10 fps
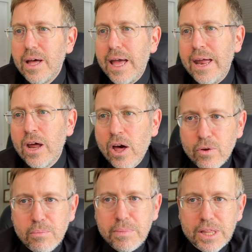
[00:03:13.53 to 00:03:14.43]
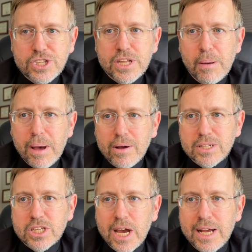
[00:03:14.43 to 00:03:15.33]
and Other Myths About
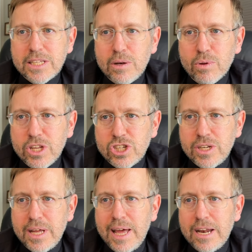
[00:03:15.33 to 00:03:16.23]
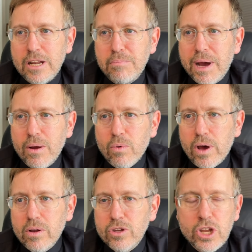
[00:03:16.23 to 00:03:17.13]
Science and Religion, edited by
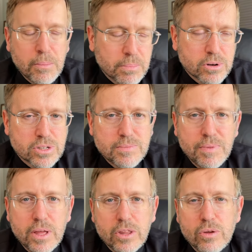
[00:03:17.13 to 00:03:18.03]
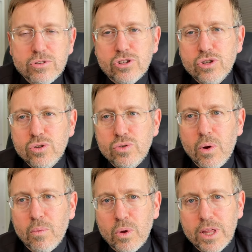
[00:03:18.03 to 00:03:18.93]
Ronald Numbers. Those are two
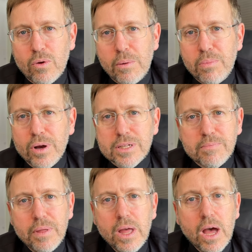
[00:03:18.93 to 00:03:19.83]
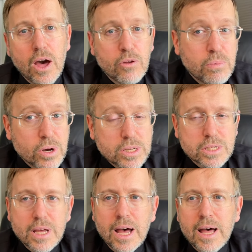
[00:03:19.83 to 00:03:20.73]
really great books. Other books,
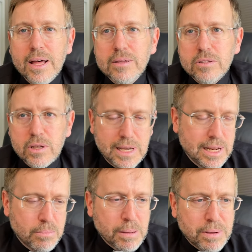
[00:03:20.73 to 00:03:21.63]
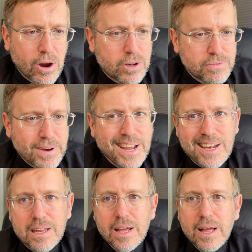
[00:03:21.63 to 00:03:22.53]
again, it might be hard to
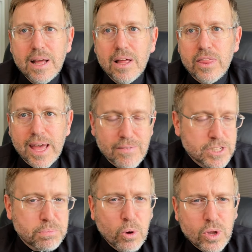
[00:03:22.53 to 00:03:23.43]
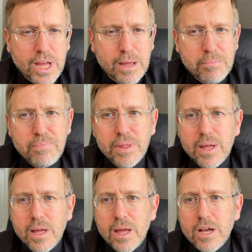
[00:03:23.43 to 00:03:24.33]
find, The Heavens Proclaim,
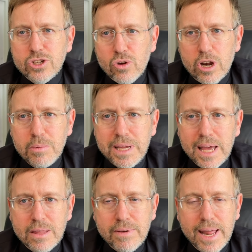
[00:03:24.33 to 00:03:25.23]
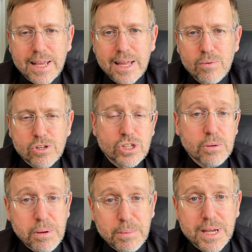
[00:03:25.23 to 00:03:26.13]
Astronomy and the Vatican, which is a
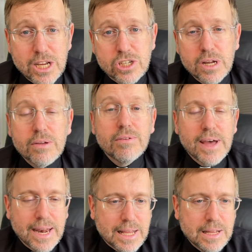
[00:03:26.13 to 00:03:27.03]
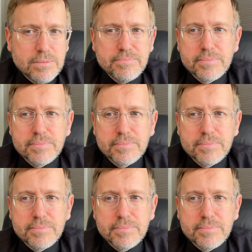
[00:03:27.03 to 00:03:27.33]
publication of the Vatican.